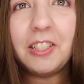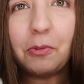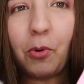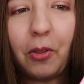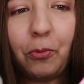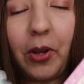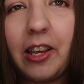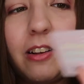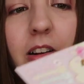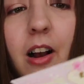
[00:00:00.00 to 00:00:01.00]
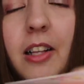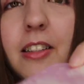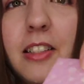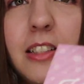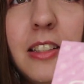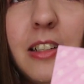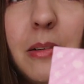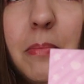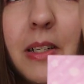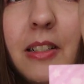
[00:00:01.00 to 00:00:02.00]
This is what we got. This is
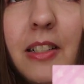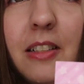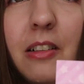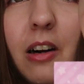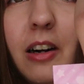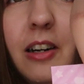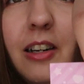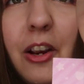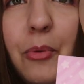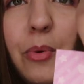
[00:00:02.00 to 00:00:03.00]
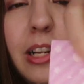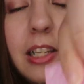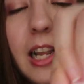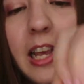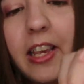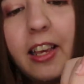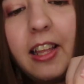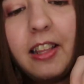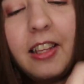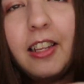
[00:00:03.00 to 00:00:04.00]
their business card. I really like
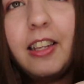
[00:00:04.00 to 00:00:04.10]
it.